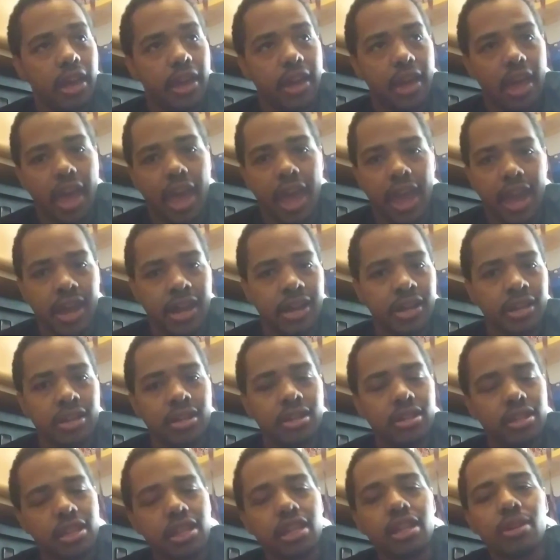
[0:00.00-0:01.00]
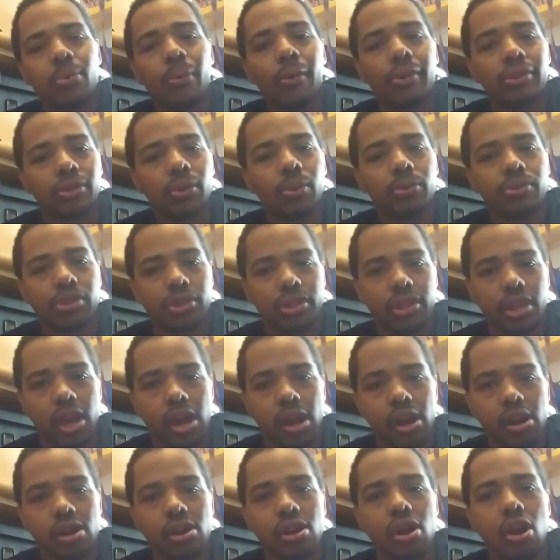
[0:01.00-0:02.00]
And he was also
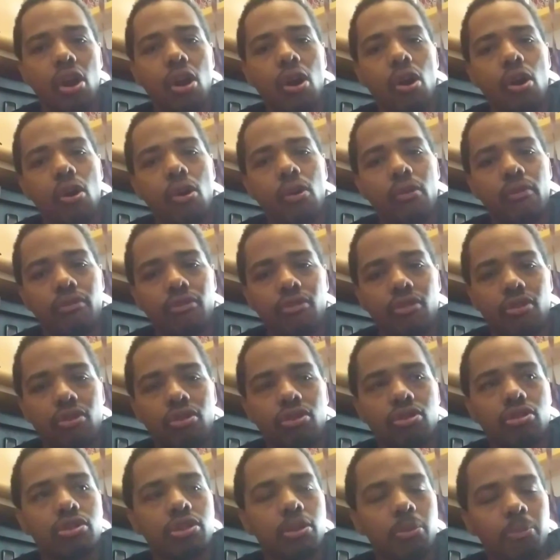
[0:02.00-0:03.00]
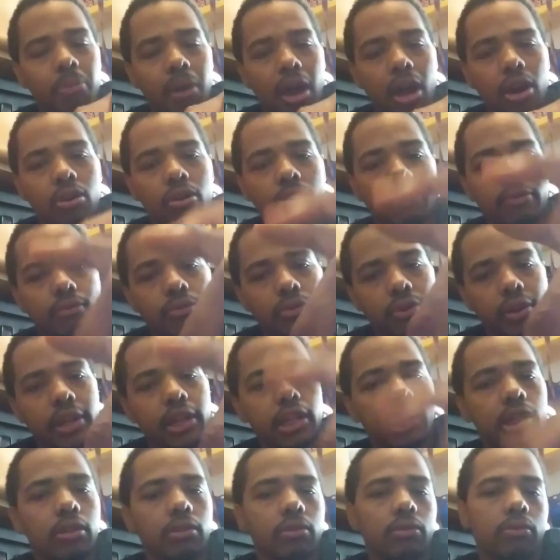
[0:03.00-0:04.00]
there for the Battle of Crate.